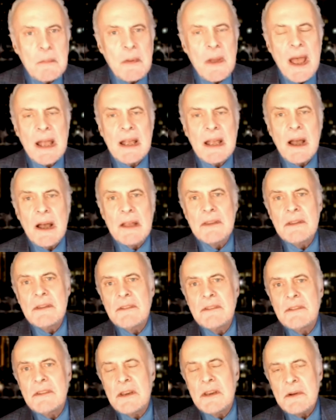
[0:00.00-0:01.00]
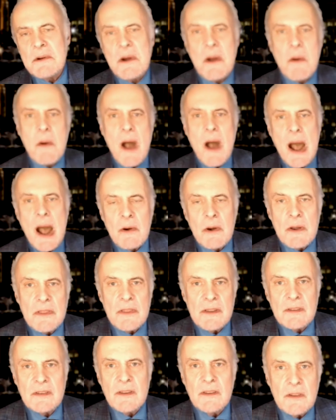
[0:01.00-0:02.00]
are back on the zero hour.
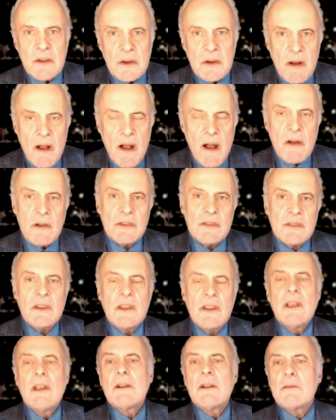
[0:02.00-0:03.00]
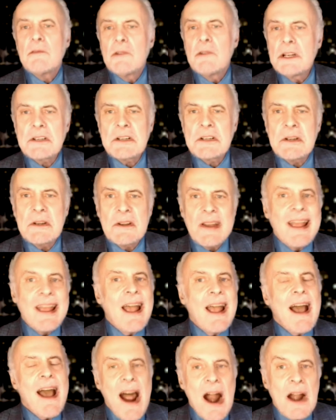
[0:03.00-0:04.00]
This is your host, Richard
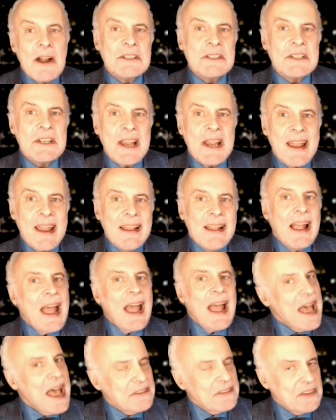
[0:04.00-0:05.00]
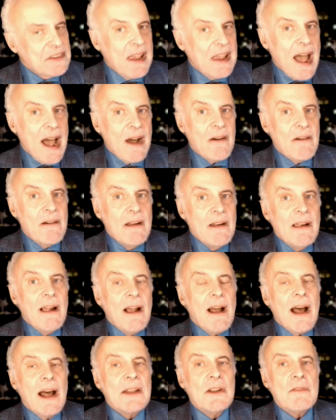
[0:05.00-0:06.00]
R.J. Eskow.
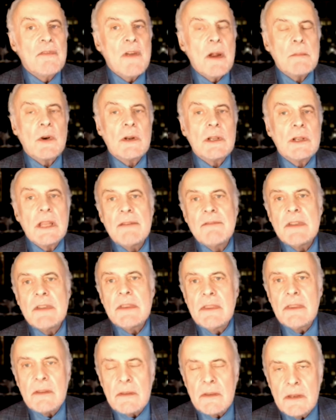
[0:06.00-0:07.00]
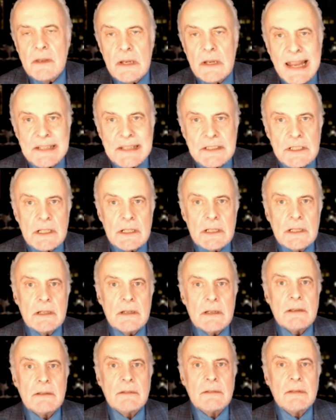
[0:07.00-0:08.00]
On November 11th, the
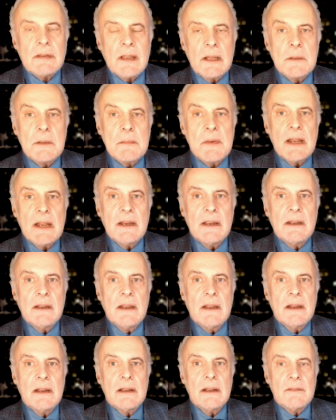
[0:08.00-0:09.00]
nation celebrated